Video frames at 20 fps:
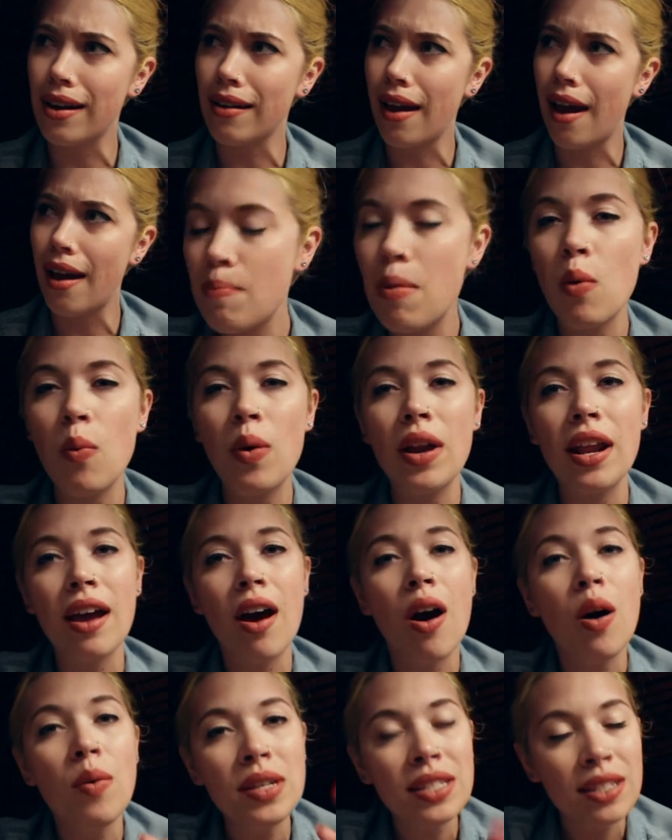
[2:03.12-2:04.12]
again? But what I
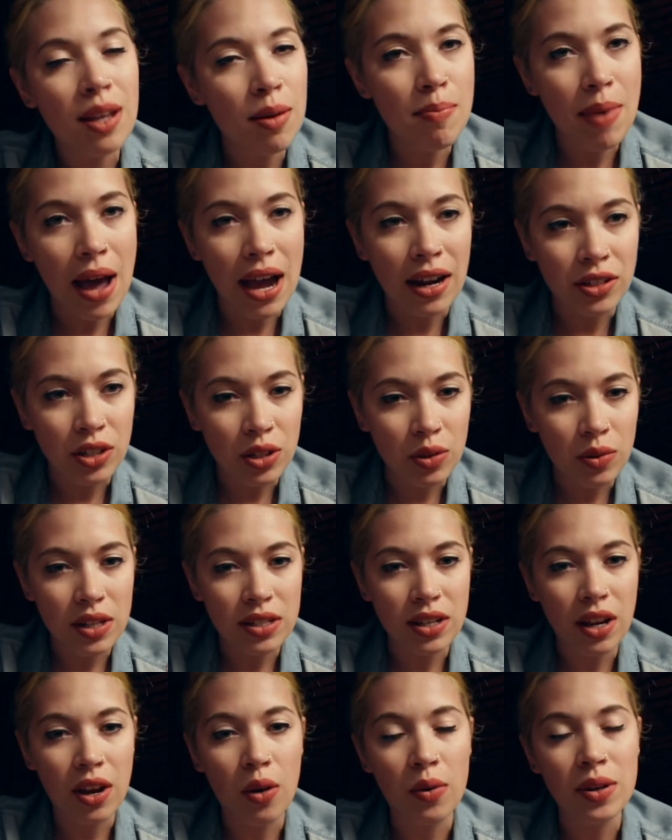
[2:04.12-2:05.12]
always come back to
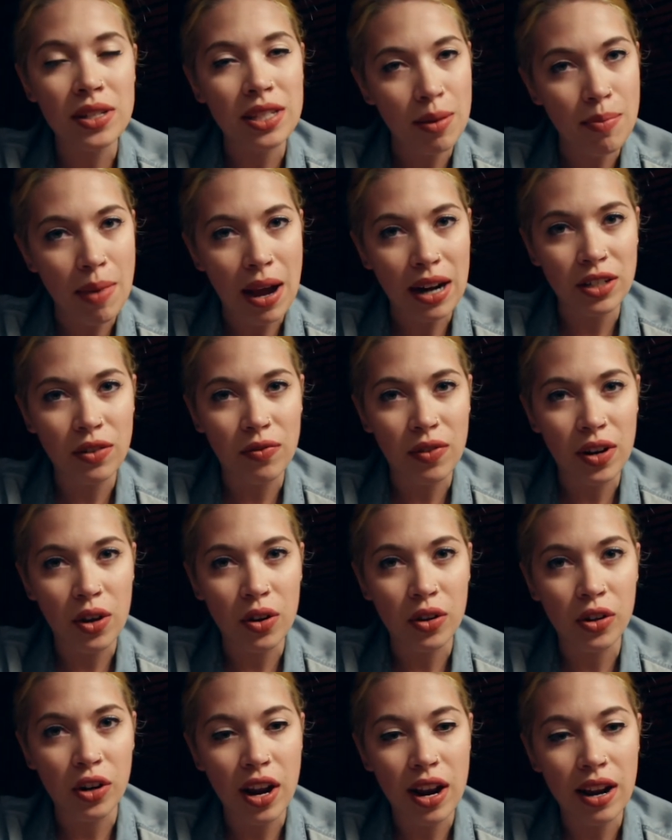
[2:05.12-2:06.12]
is I always come back to
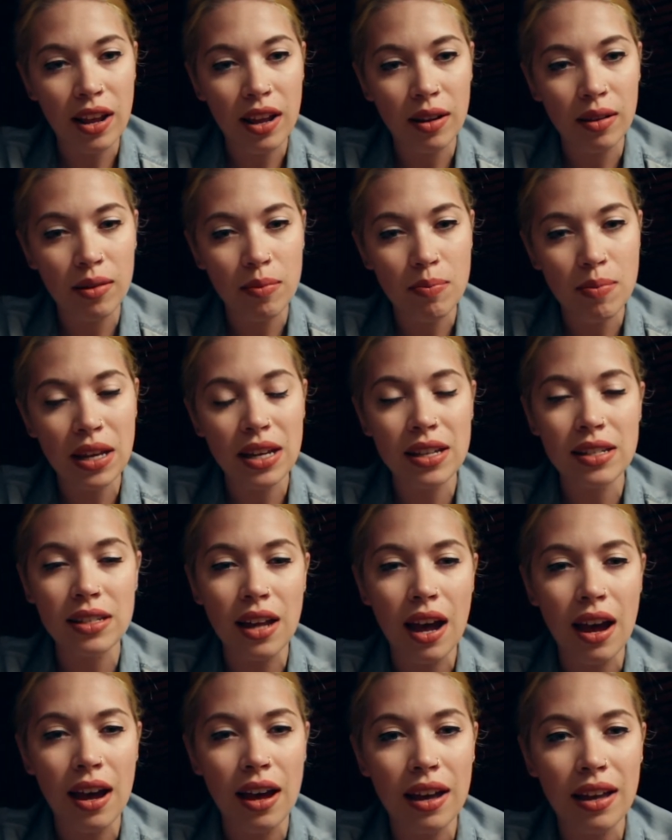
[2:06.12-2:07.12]
video creating because
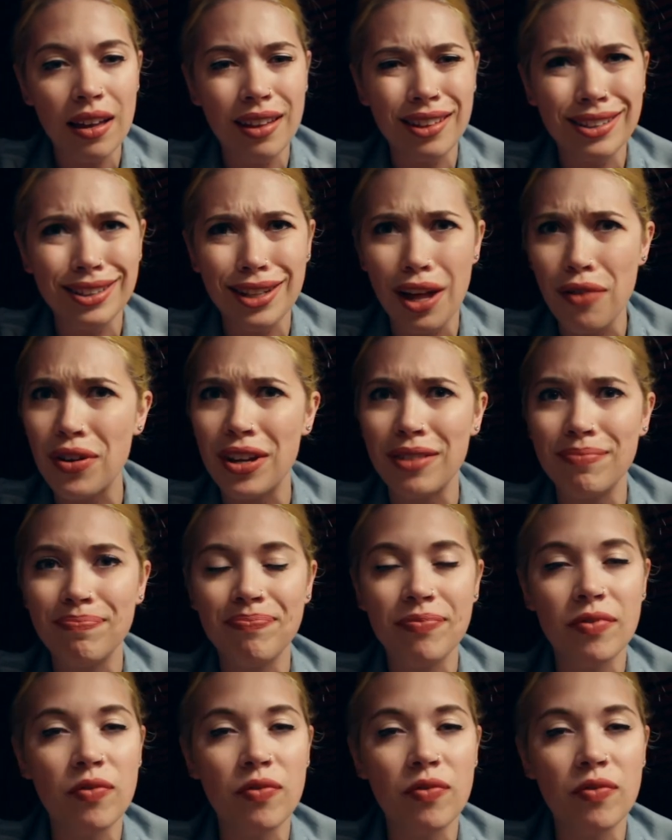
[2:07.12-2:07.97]
I love it.